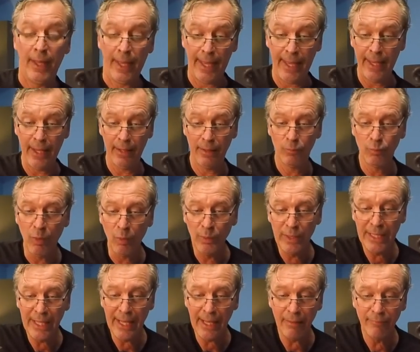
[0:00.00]
And what
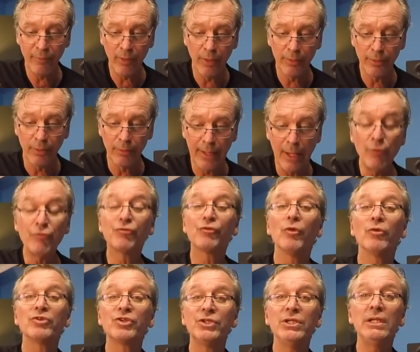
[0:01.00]
we have on our
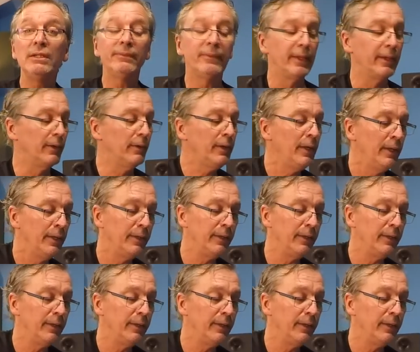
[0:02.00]
outro sheet there